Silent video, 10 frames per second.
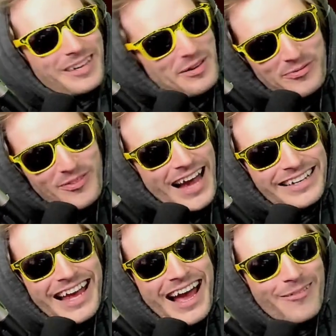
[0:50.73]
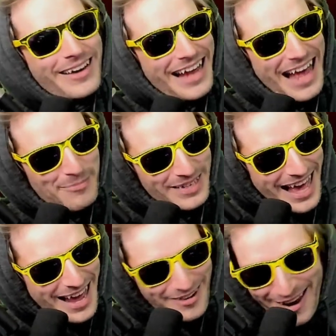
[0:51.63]
We're gonna find out what
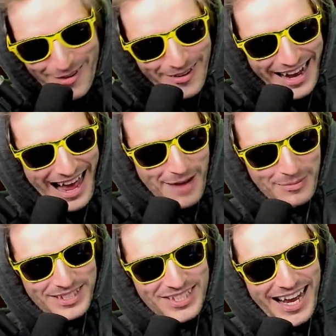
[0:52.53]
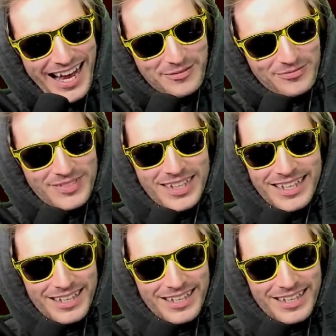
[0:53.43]
happened. I don't know what happened. Chide.